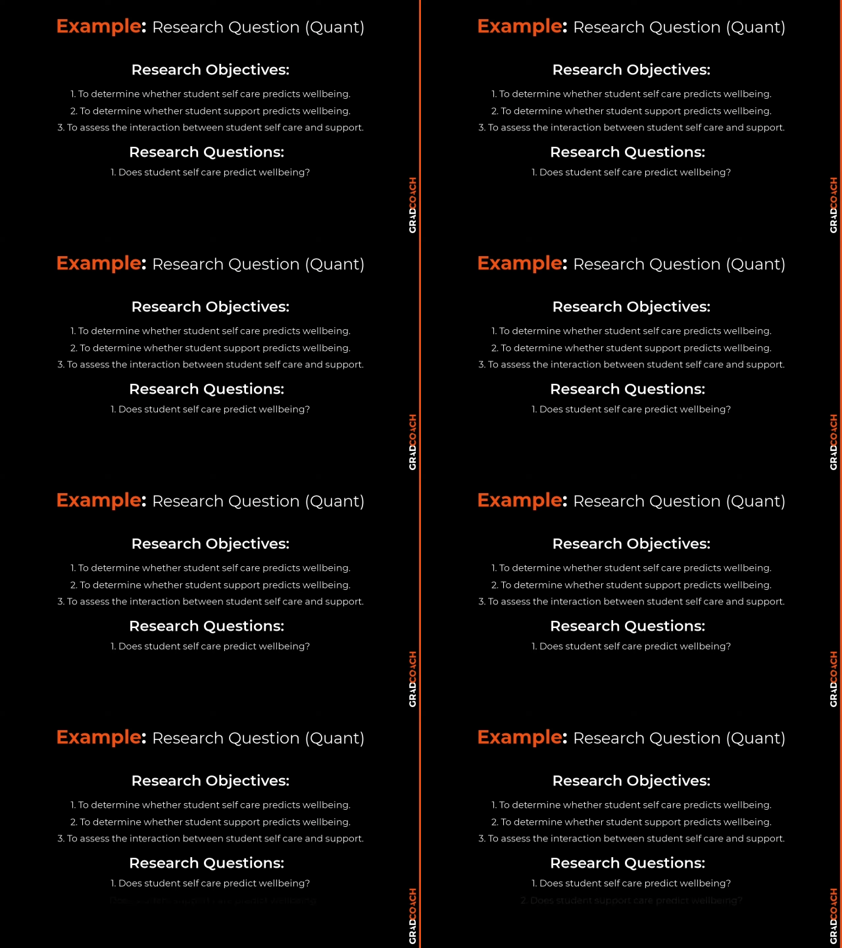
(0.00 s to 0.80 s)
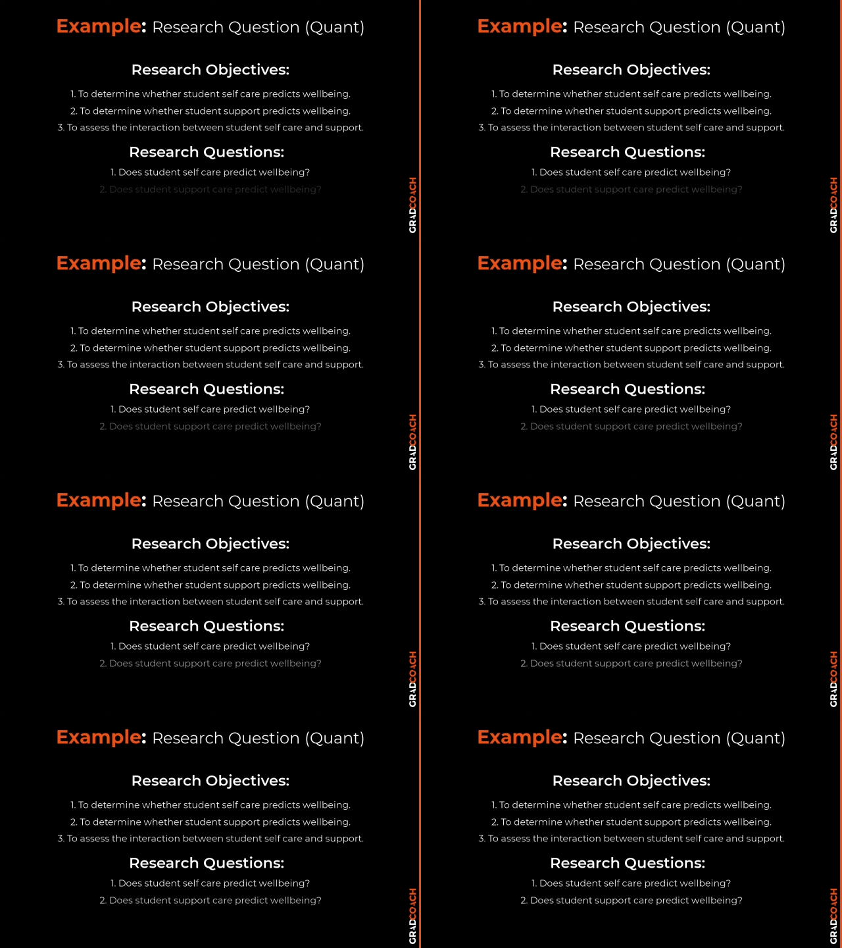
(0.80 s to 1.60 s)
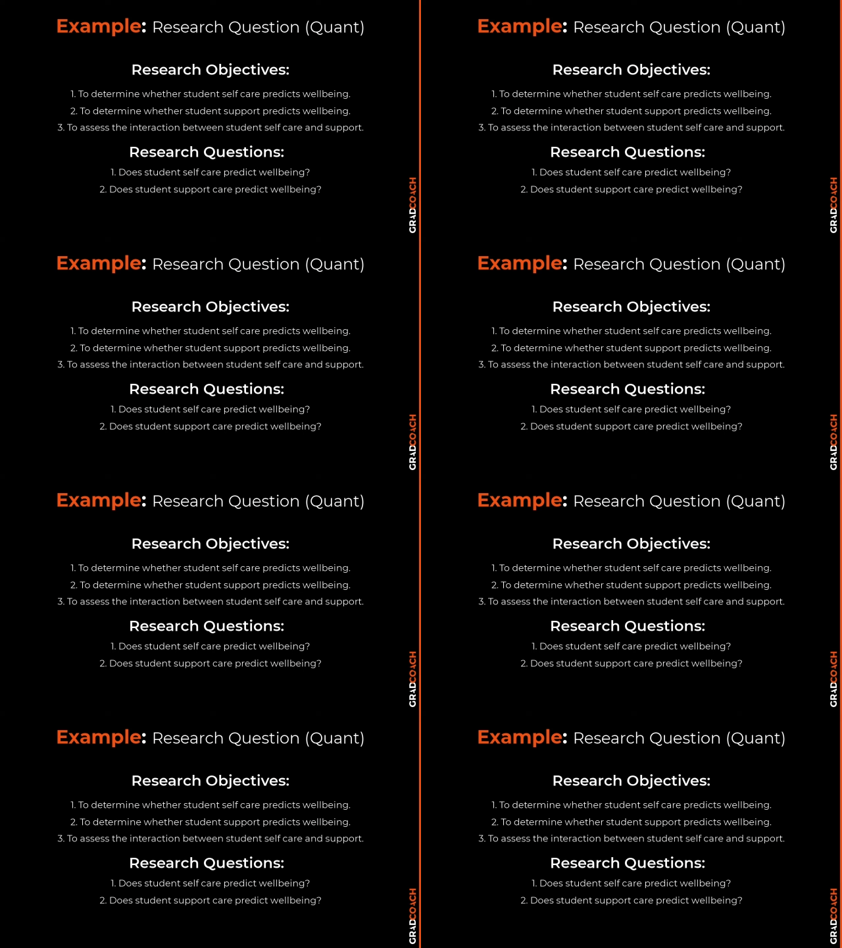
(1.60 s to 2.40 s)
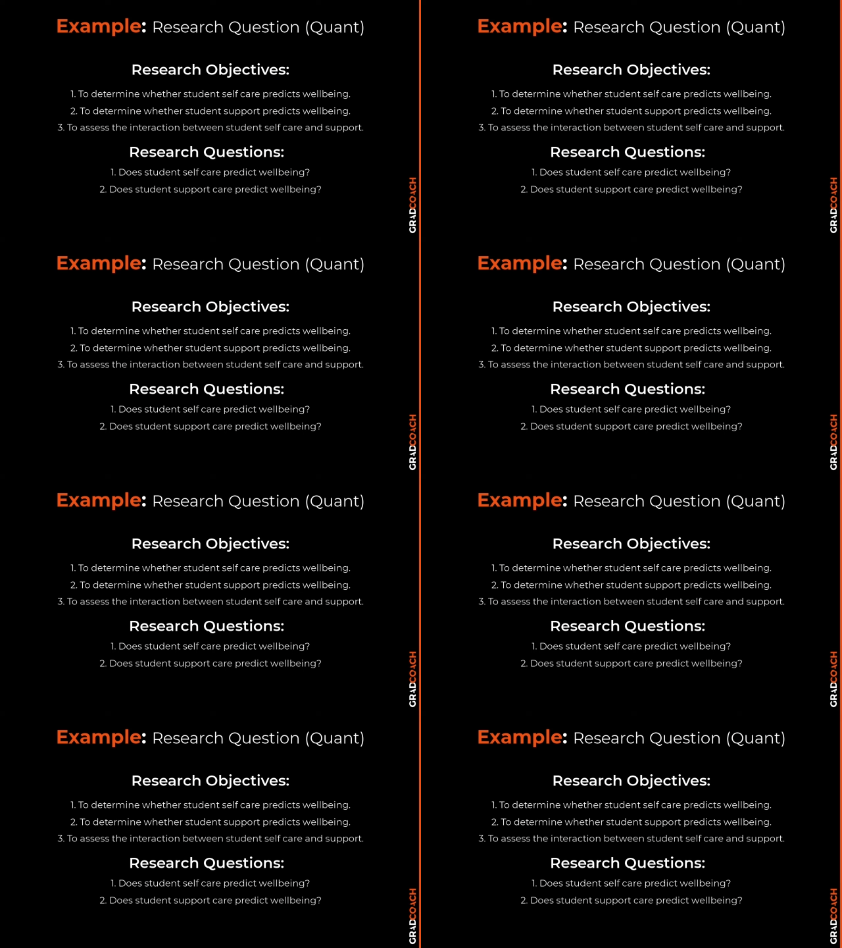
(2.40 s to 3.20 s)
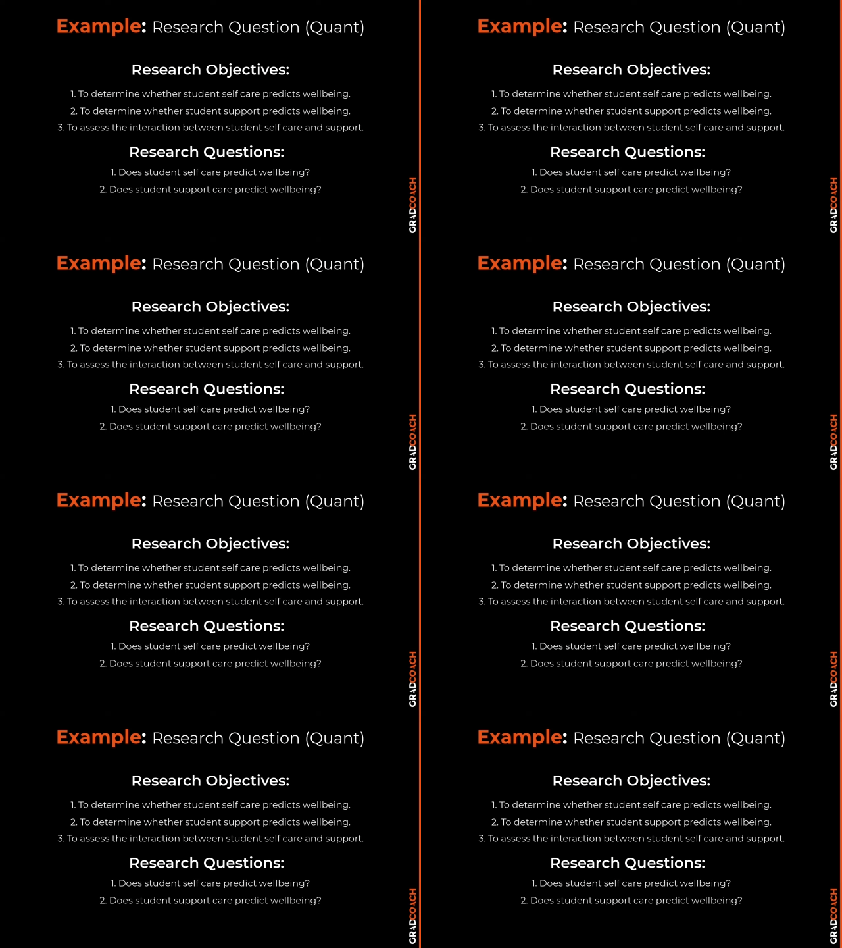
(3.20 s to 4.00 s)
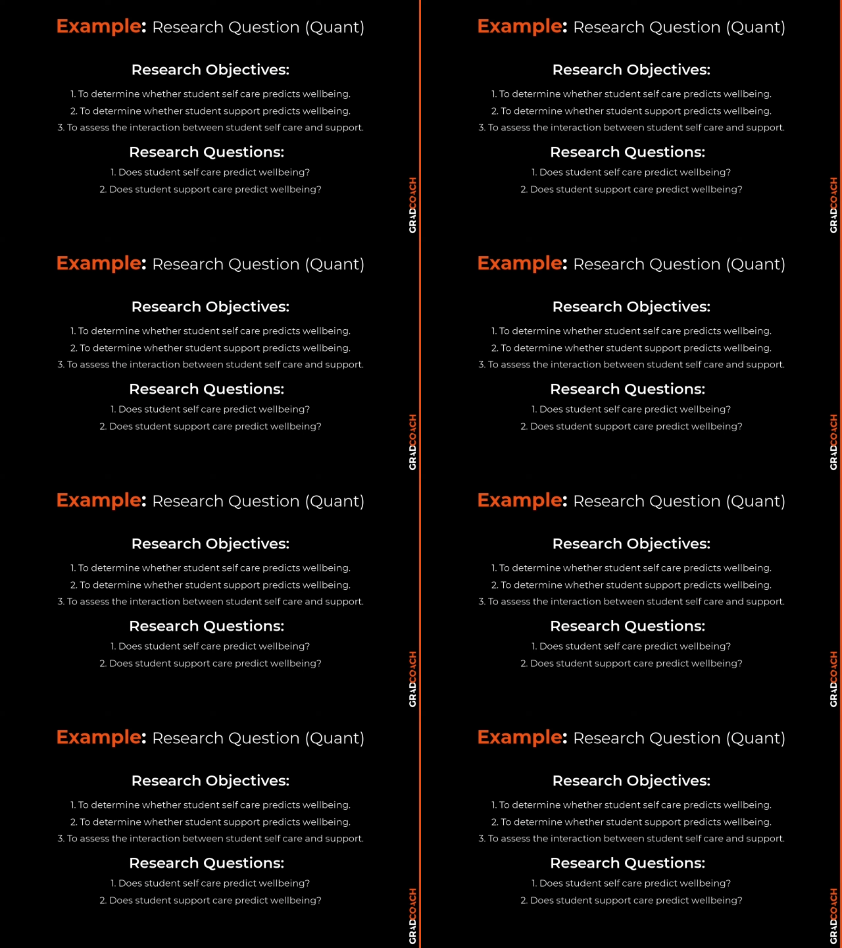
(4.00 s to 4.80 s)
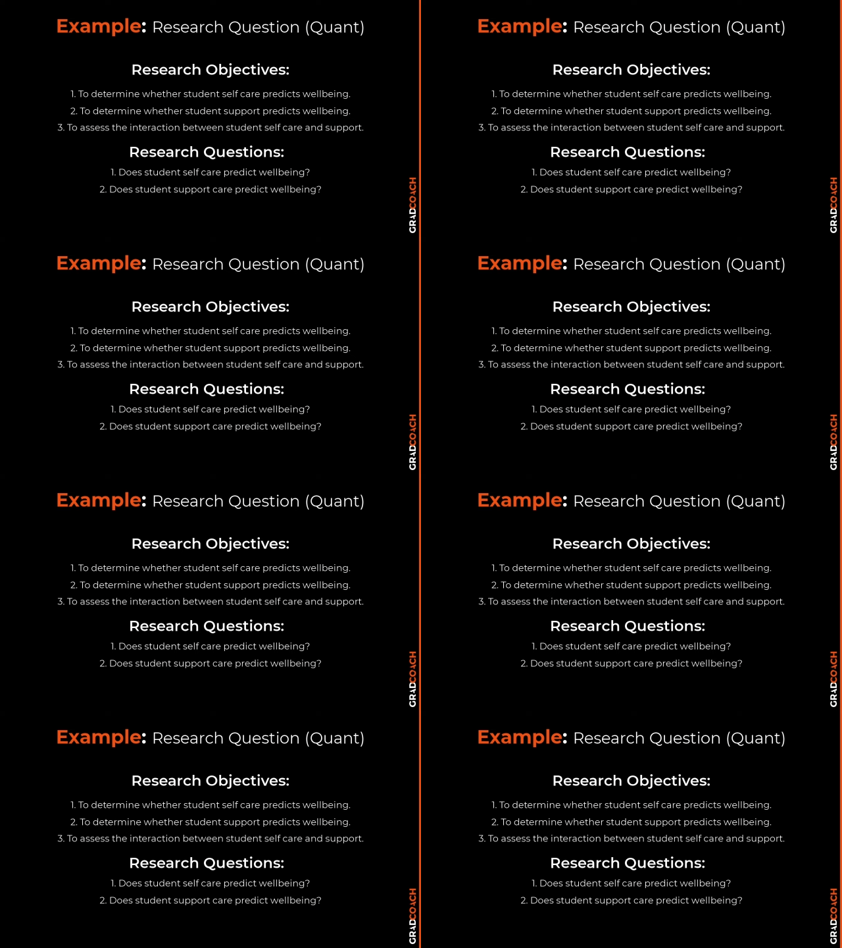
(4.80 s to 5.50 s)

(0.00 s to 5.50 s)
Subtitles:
Nobody's mouth can be seen.